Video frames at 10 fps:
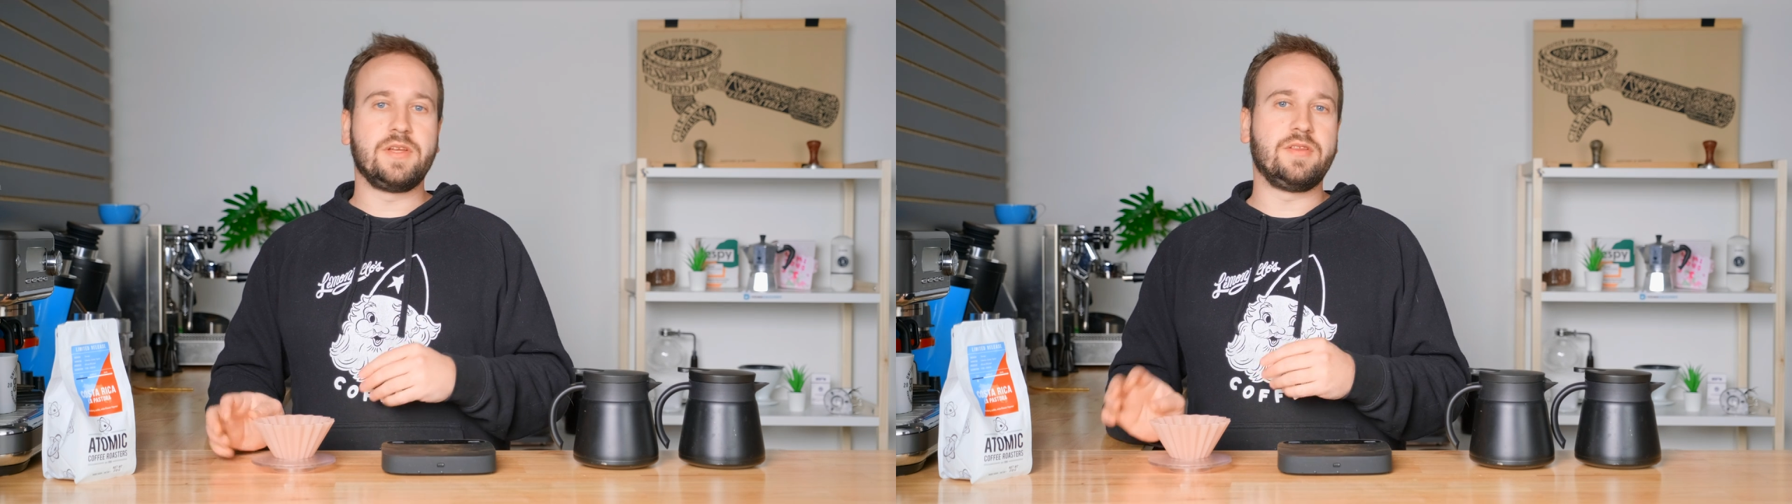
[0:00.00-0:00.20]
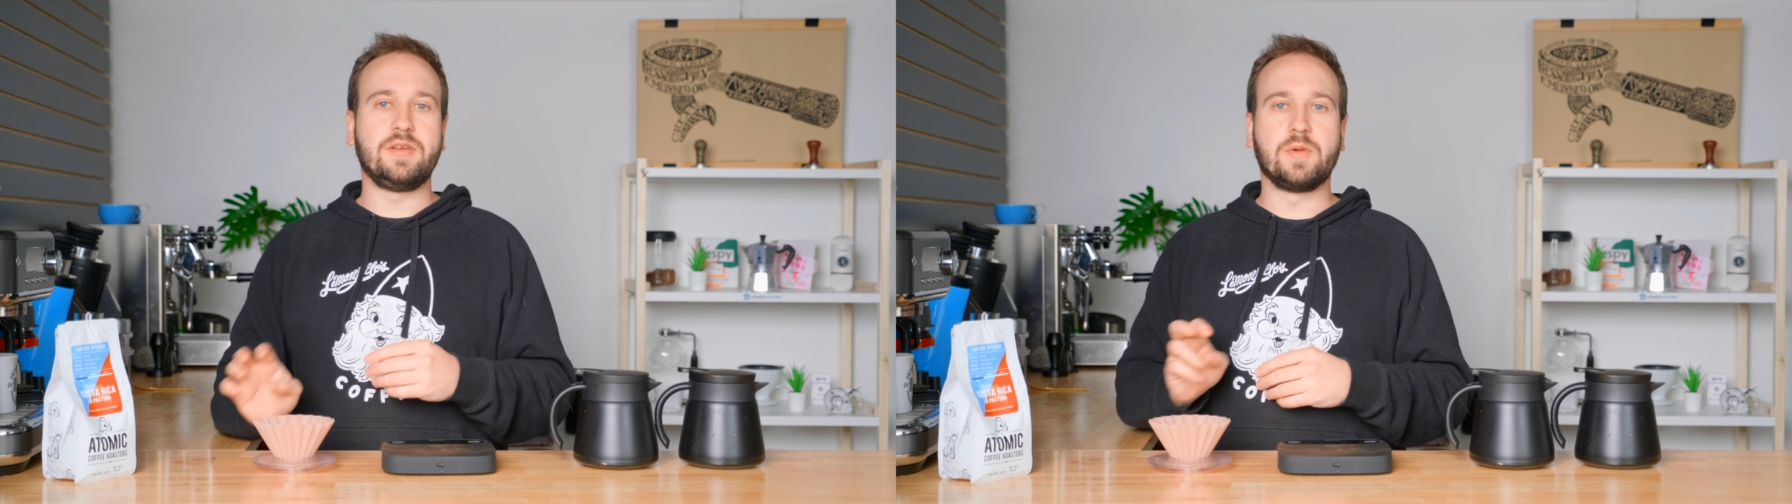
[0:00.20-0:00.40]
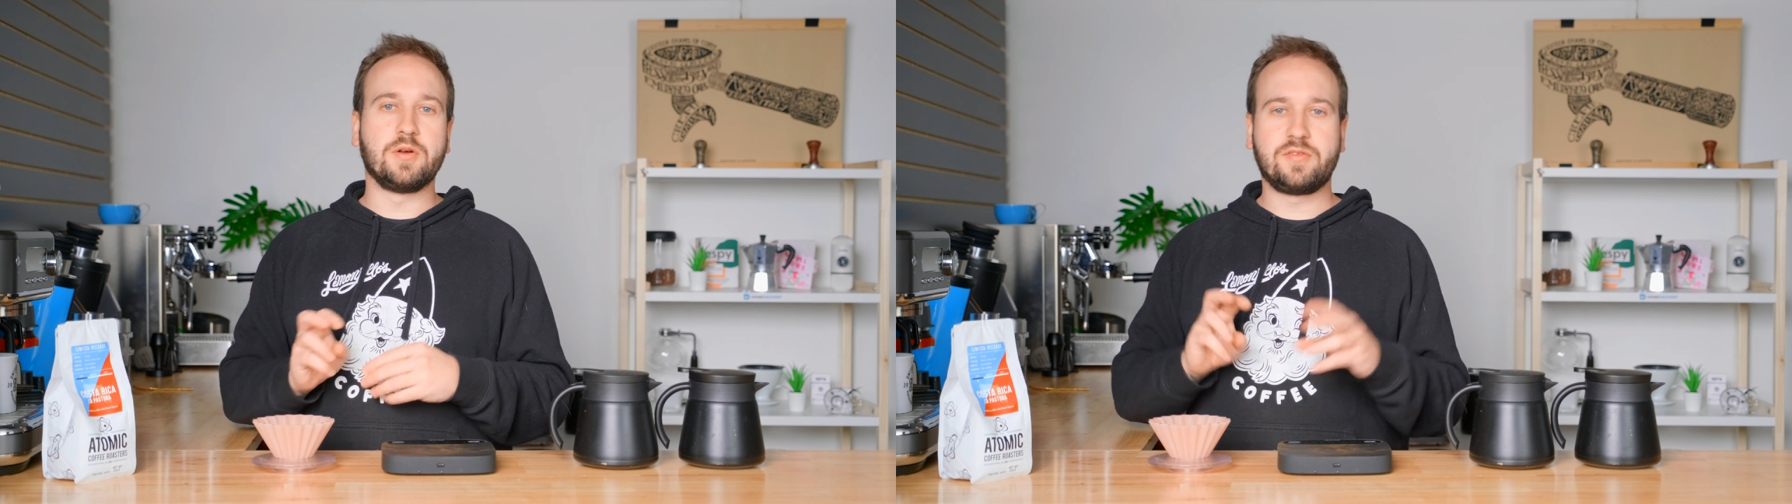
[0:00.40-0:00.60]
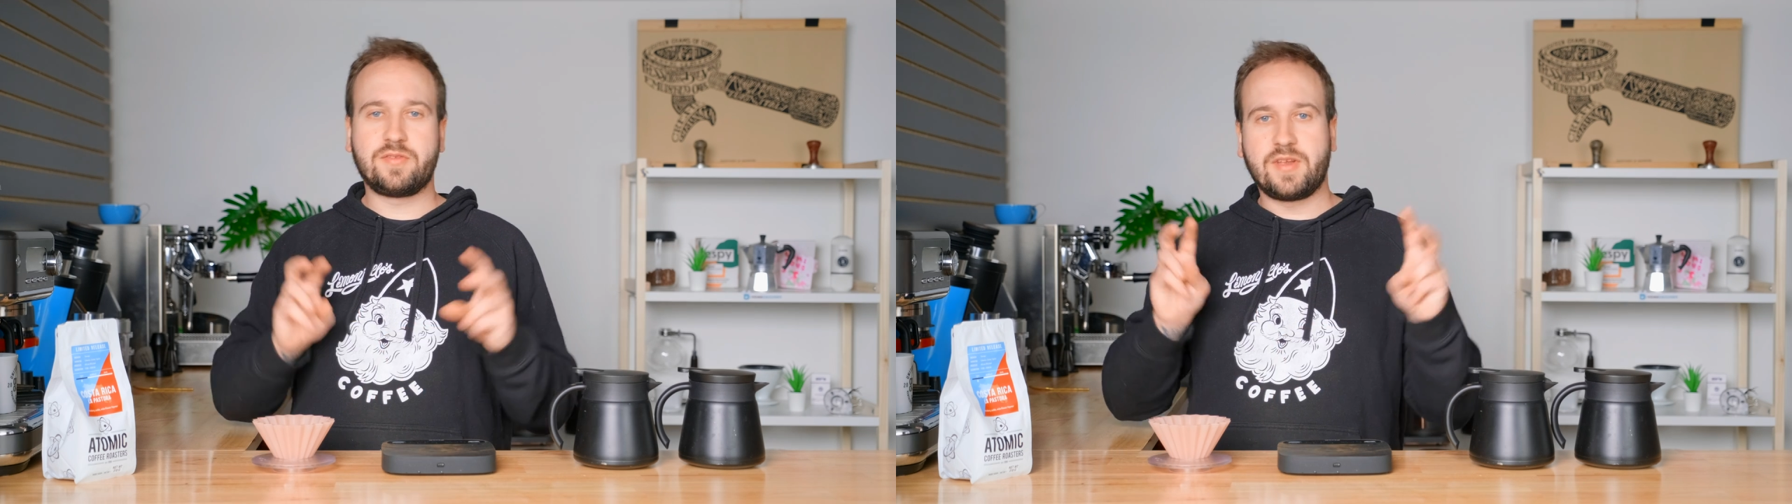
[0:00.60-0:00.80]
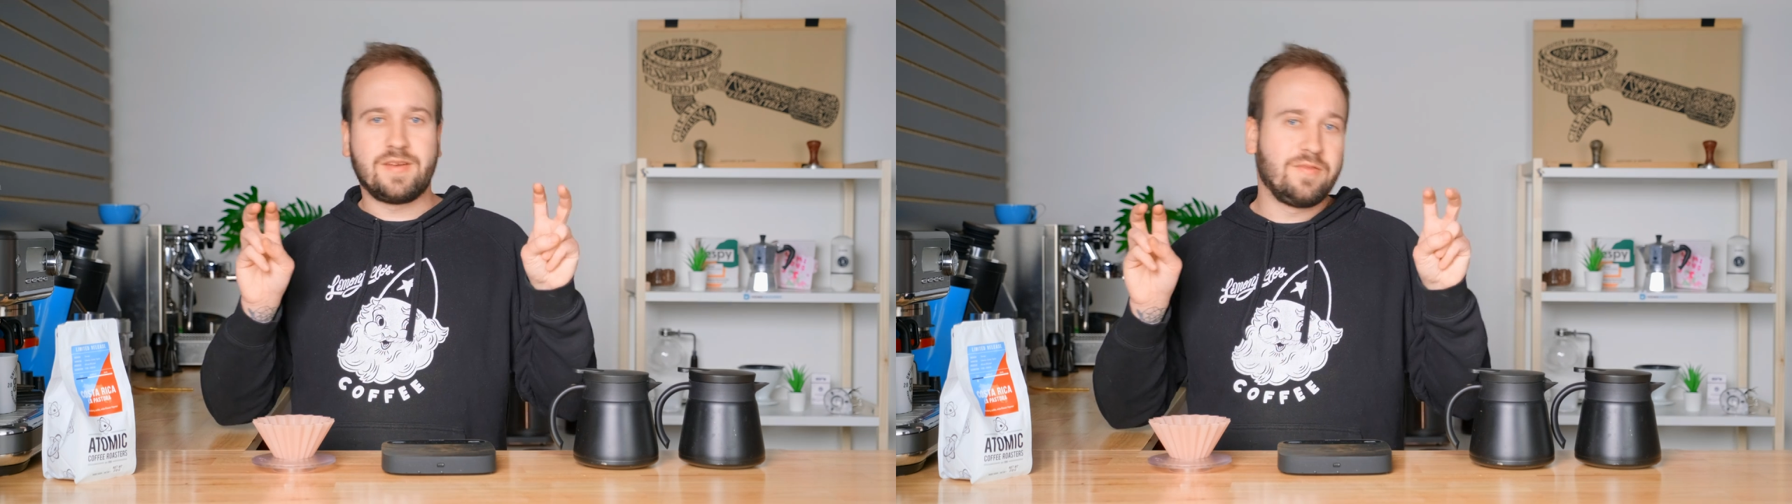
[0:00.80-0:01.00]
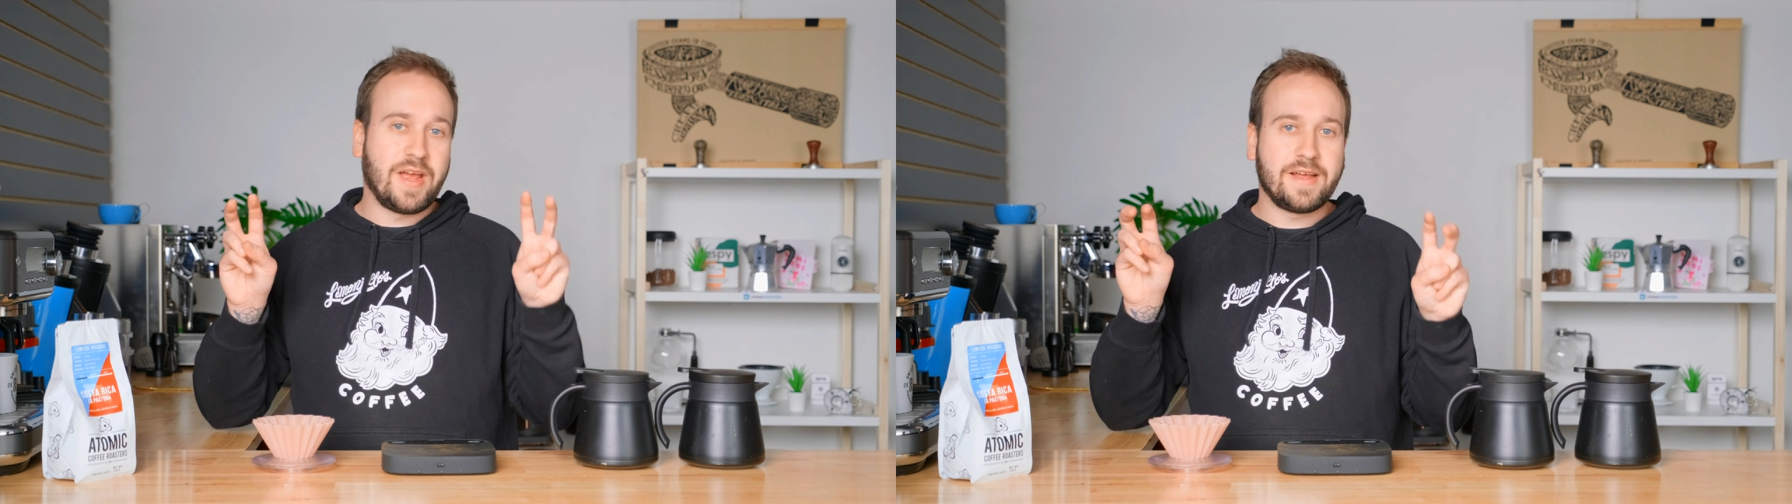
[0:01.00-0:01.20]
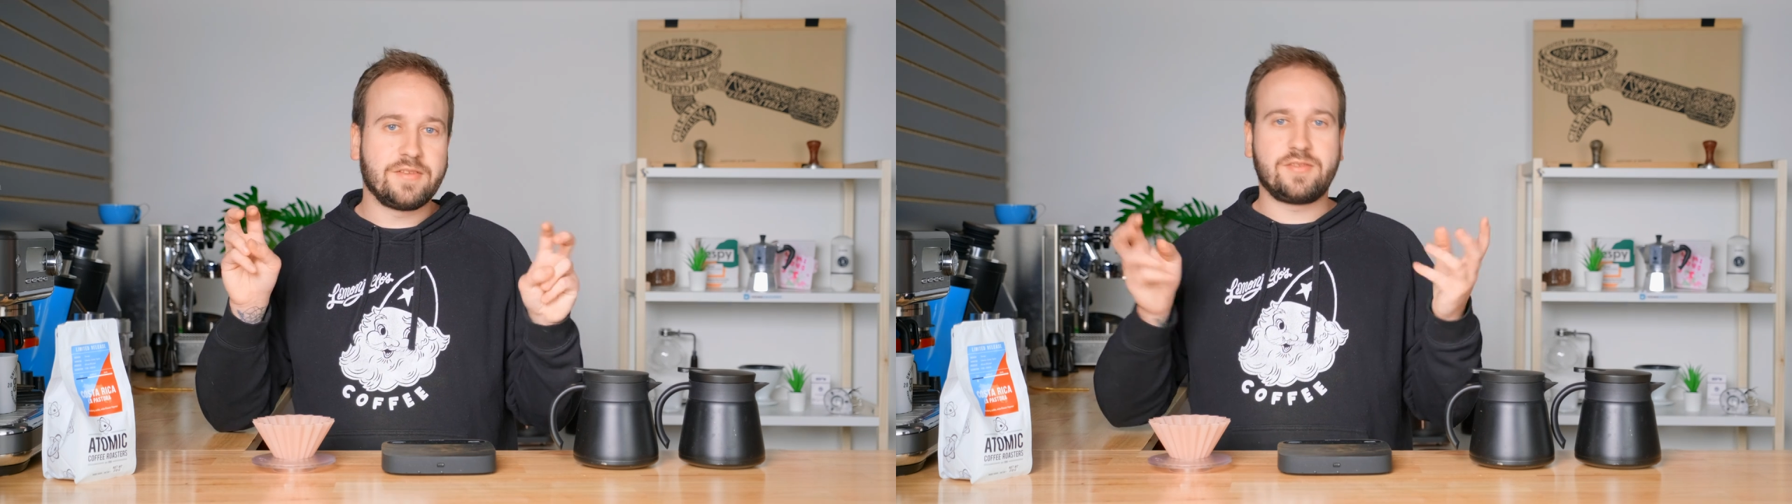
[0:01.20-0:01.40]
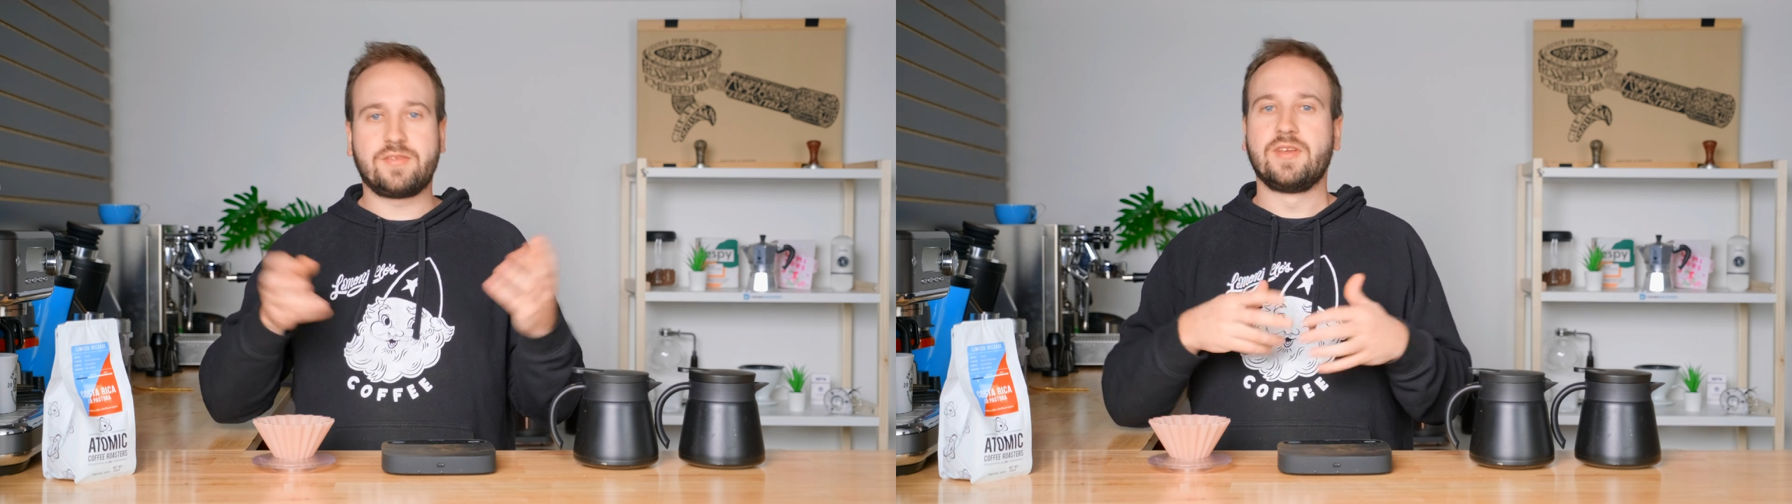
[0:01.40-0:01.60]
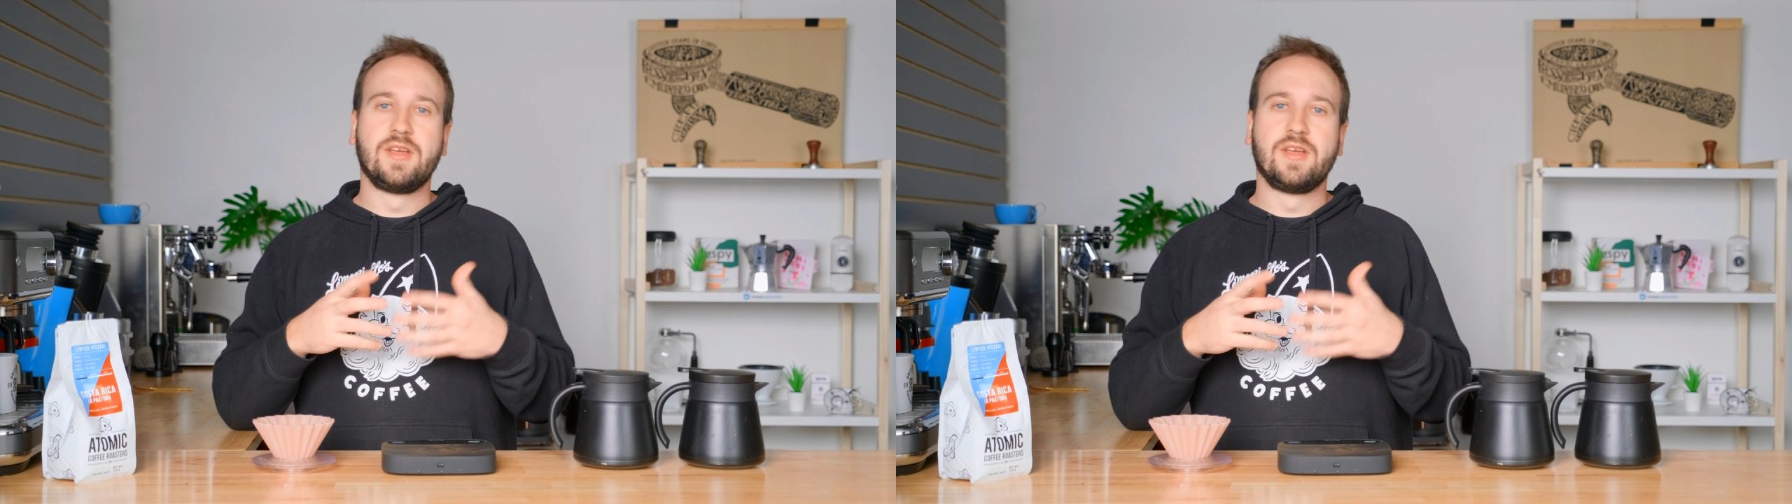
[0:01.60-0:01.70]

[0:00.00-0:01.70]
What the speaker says: the most advanced,